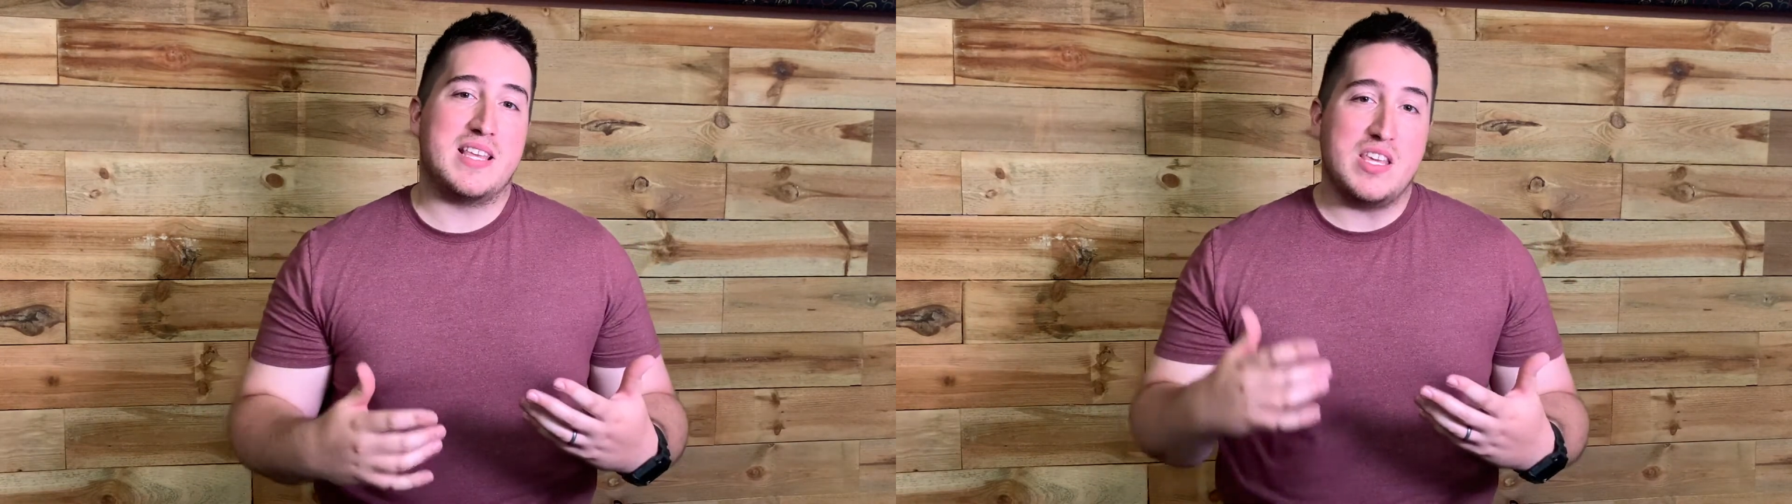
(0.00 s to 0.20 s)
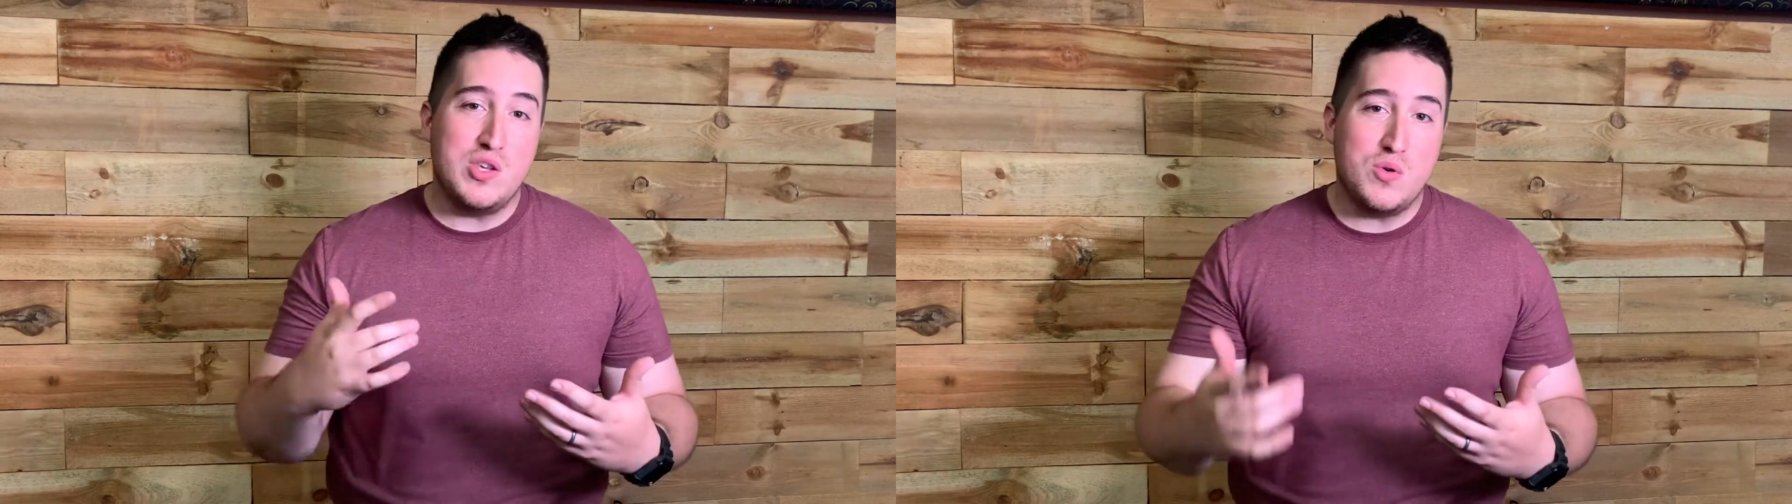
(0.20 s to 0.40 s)

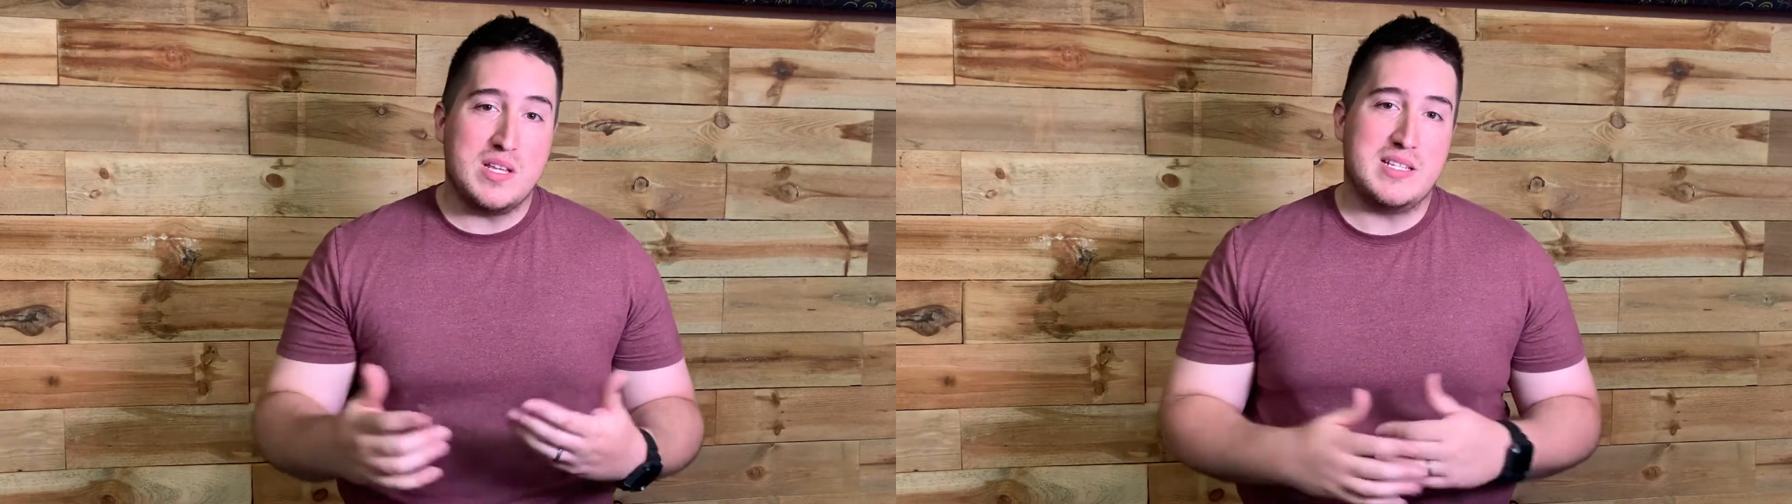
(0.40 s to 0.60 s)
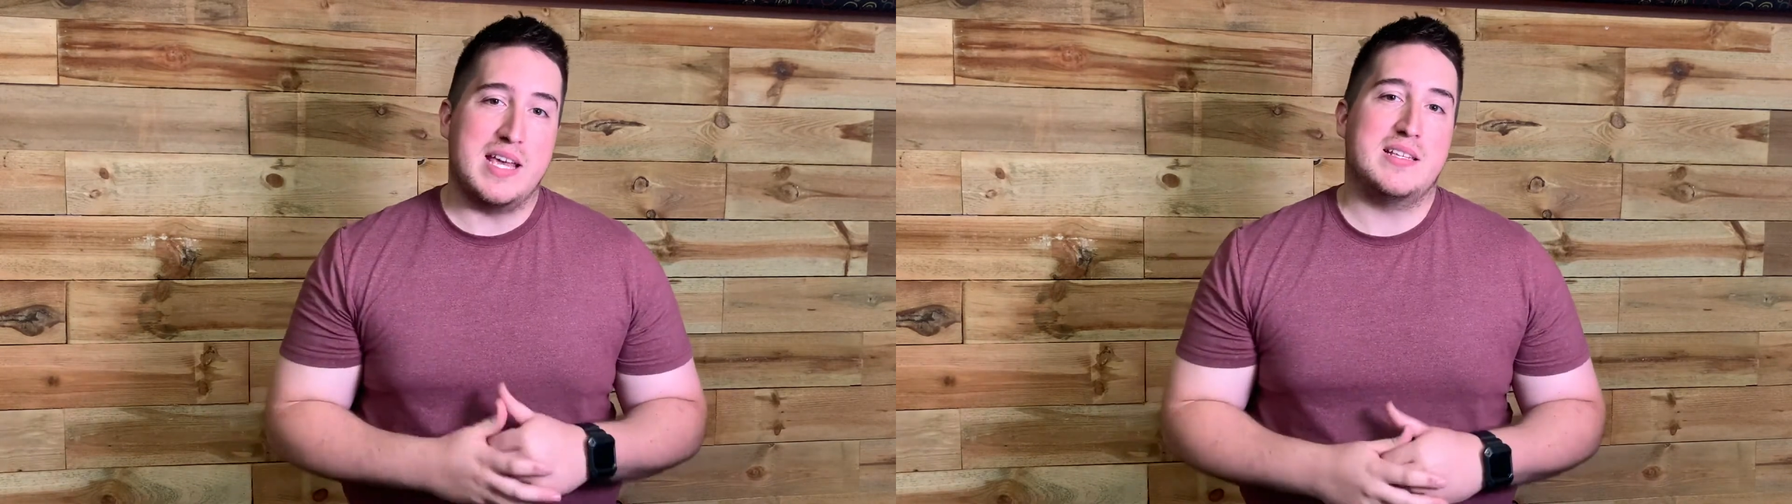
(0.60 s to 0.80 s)
that you
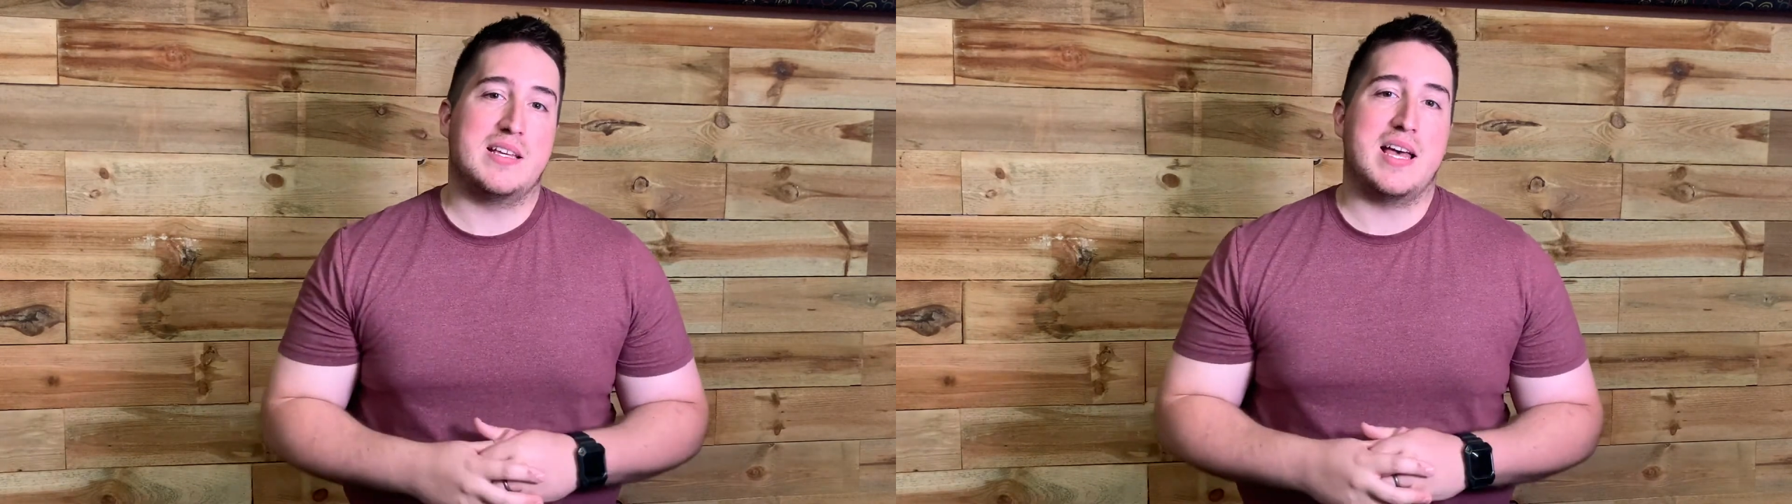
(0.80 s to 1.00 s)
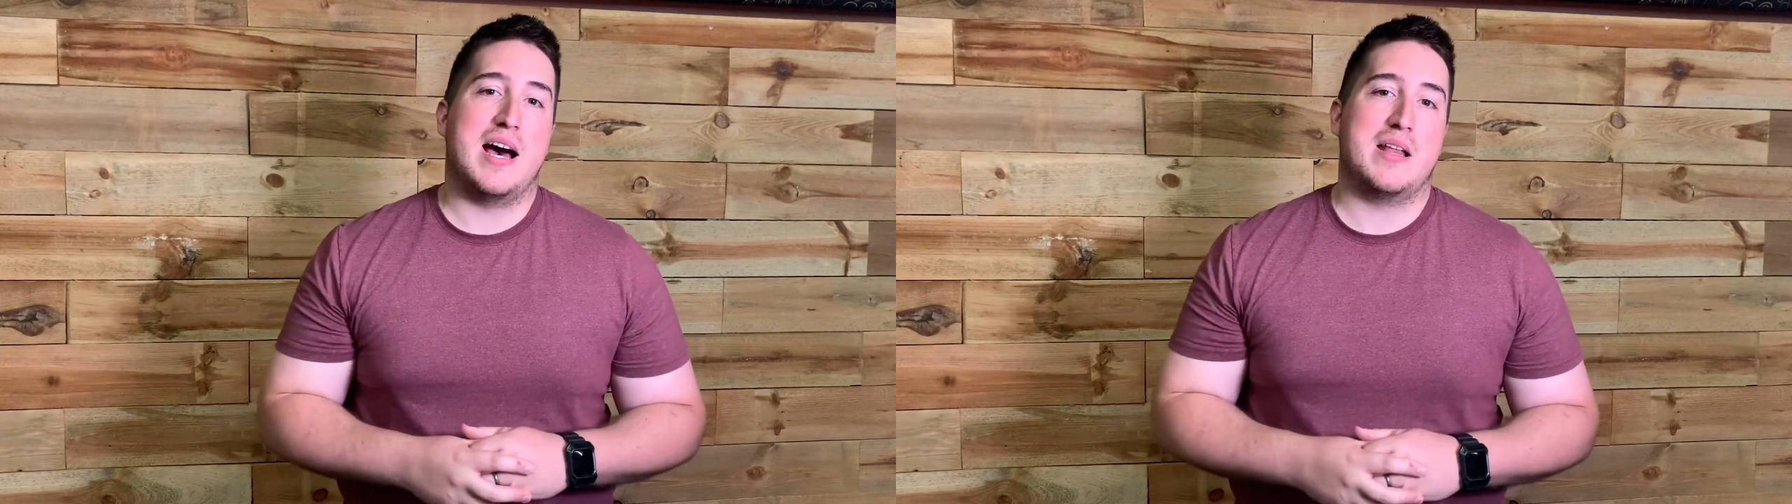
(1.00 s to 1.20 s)
can take to
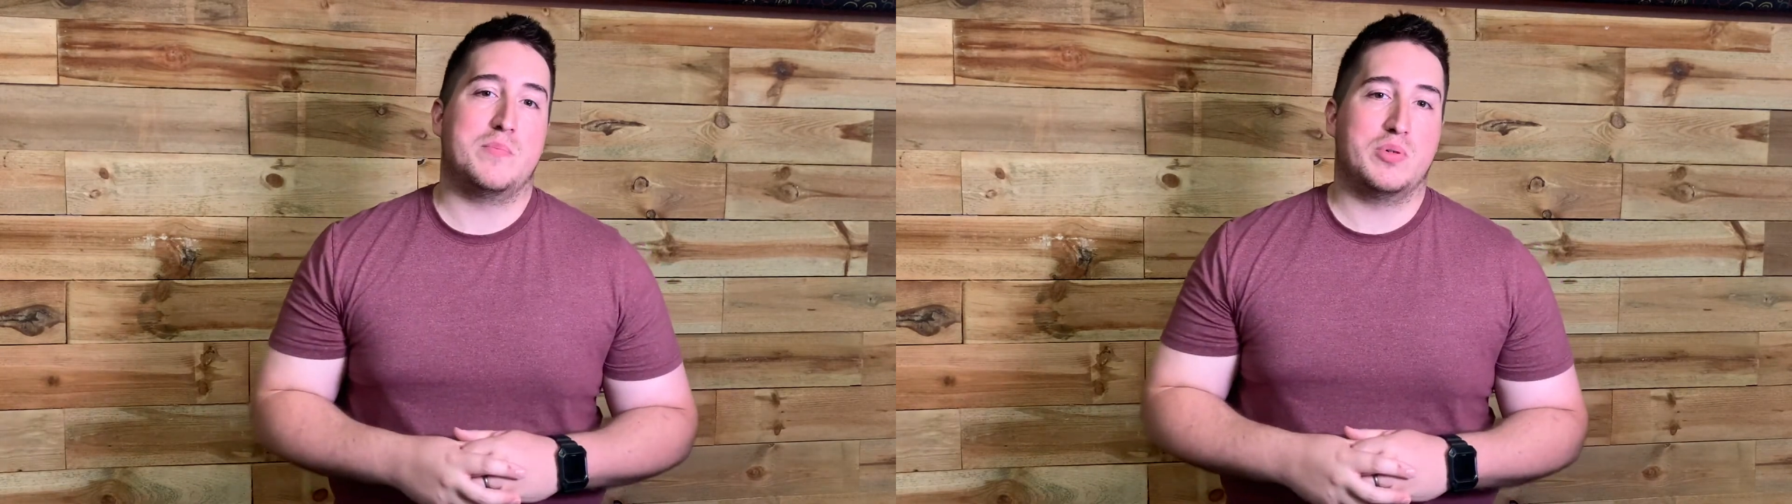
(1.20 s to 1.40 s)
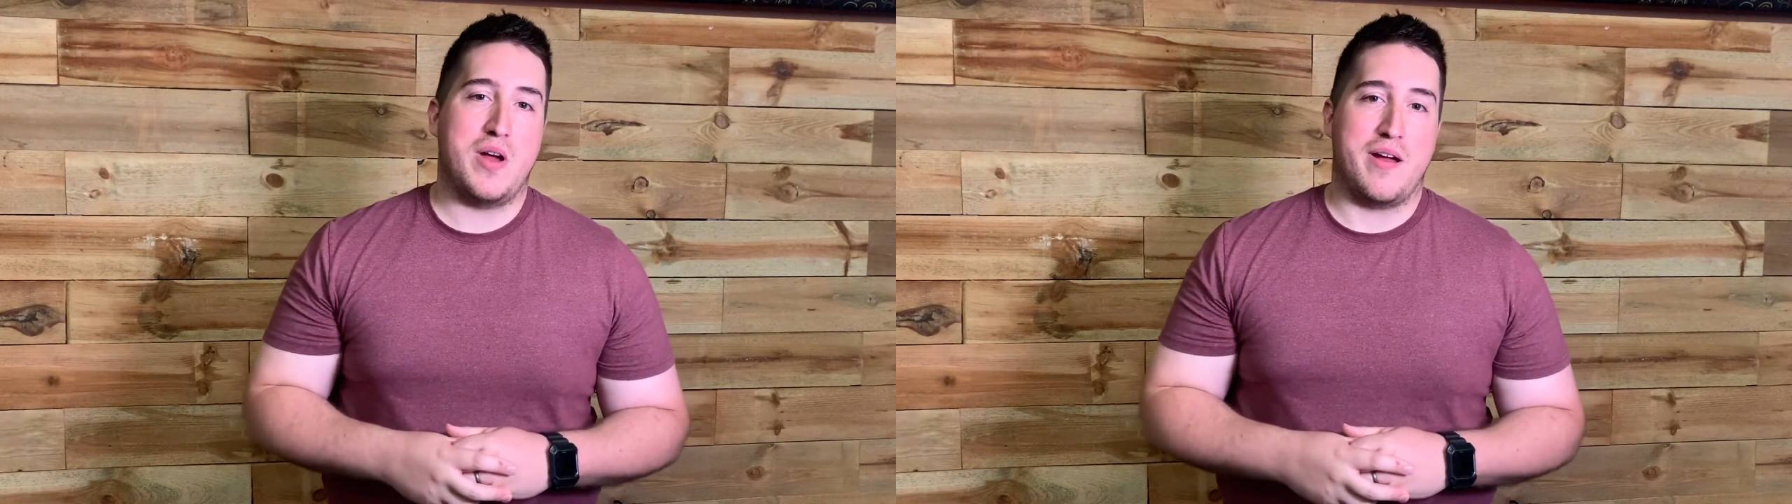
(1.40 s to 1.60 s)
God in
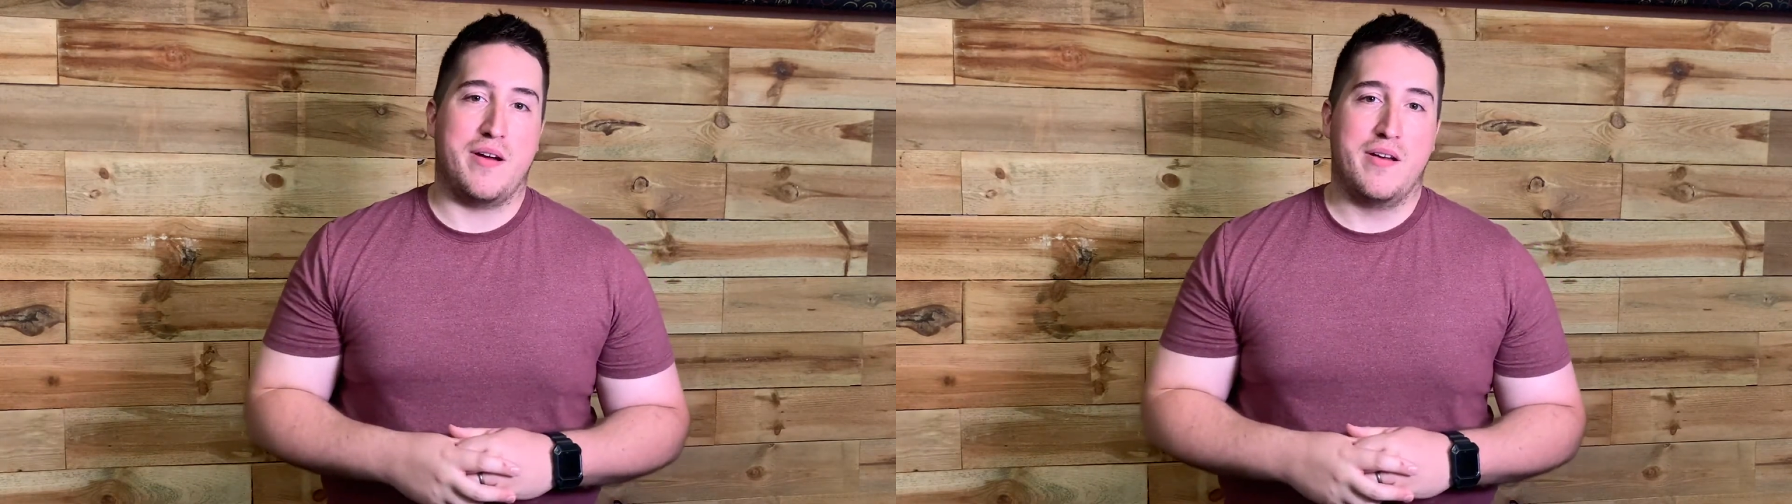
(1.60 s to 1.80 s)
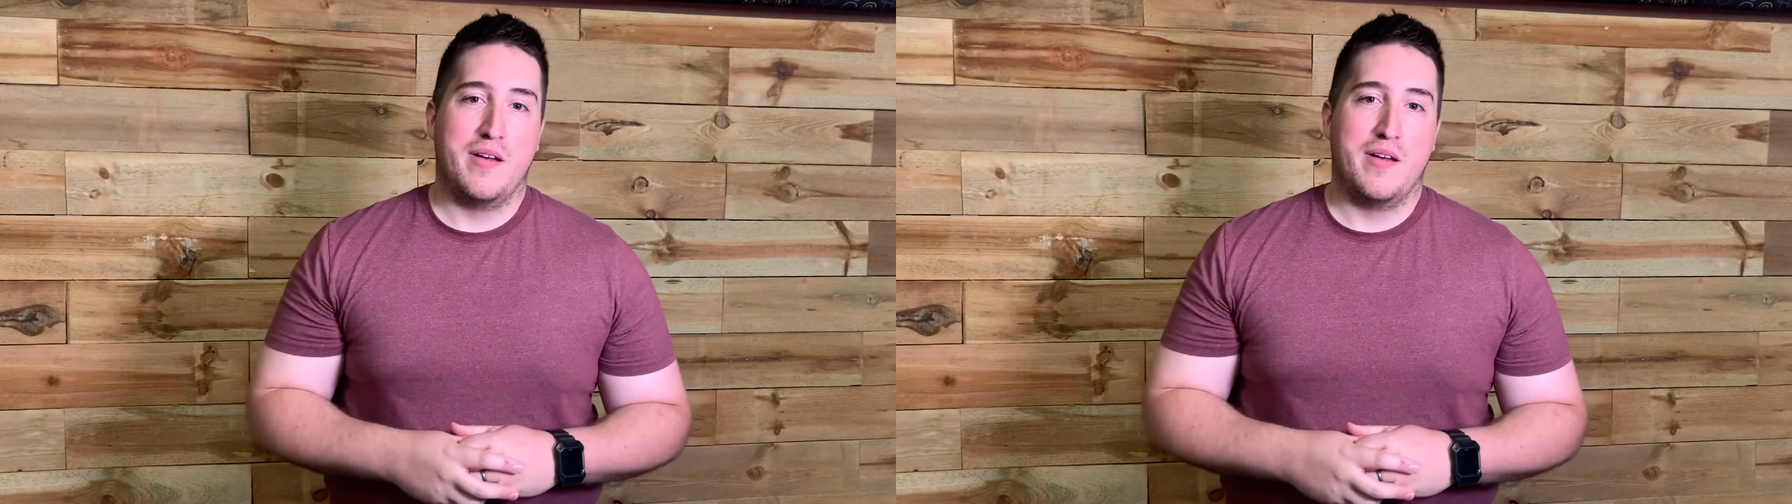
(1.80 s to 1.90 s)
prayer?